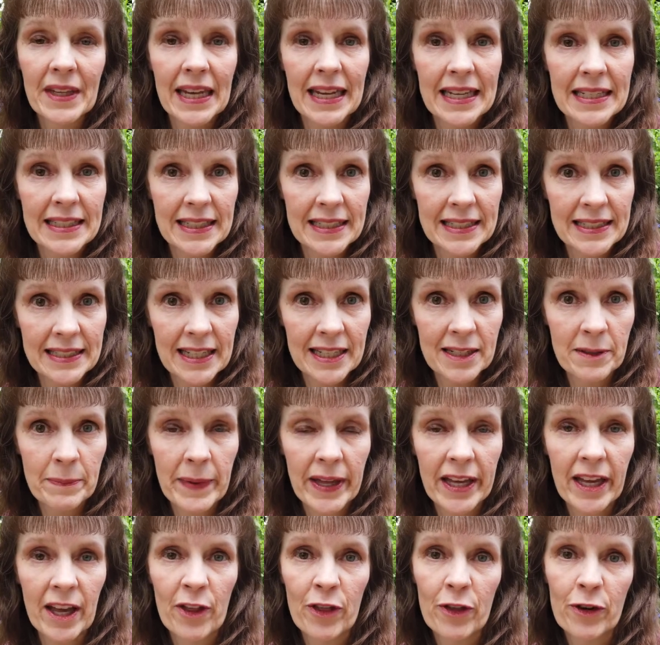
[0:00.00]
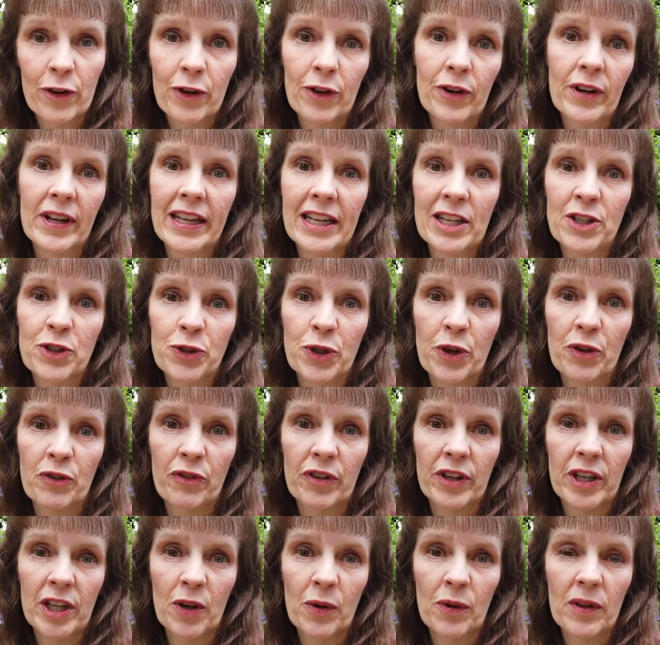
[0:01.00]
As I said in my other intro
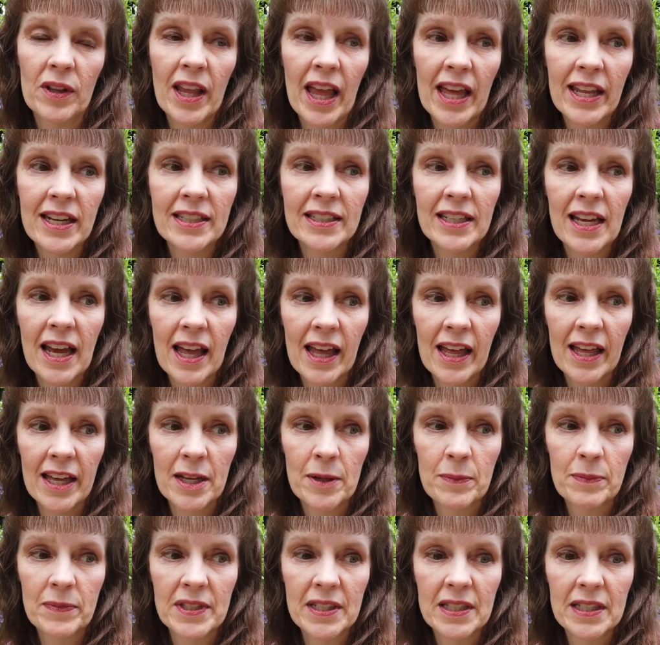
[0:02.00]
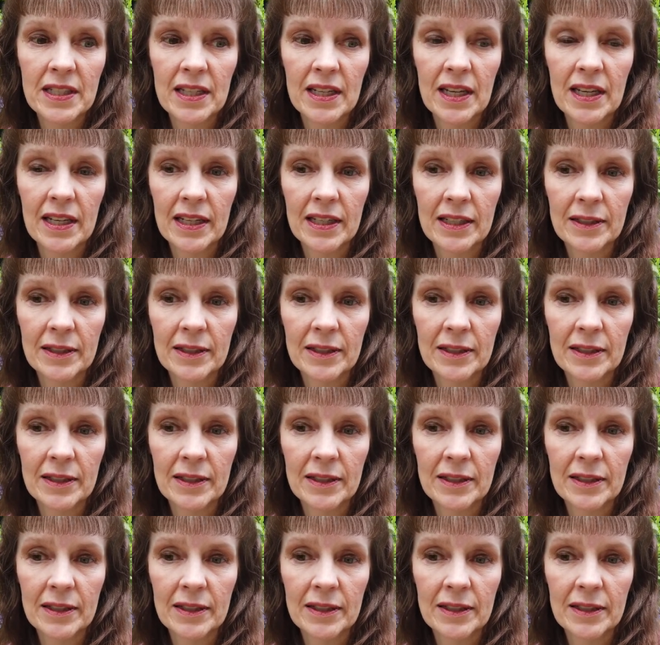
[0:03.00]
video, a lot of times